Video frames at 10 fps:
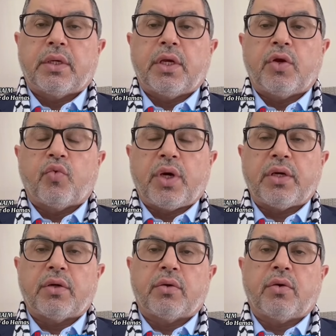in
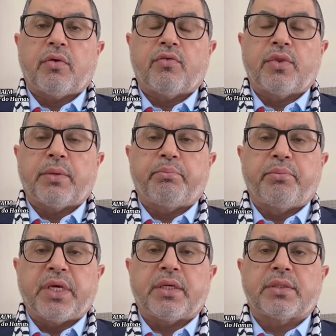one of the
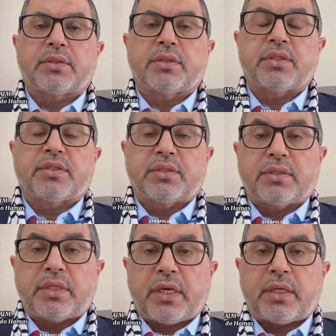biggest
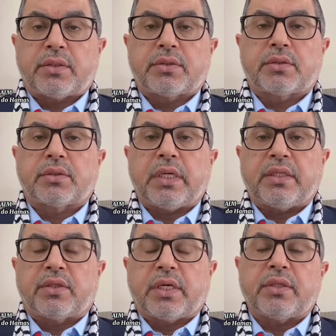states
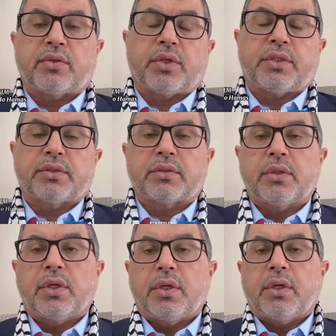and countries
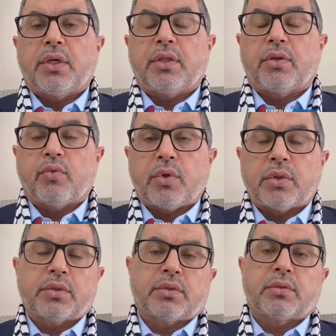in the
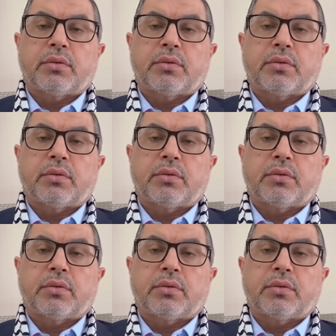world,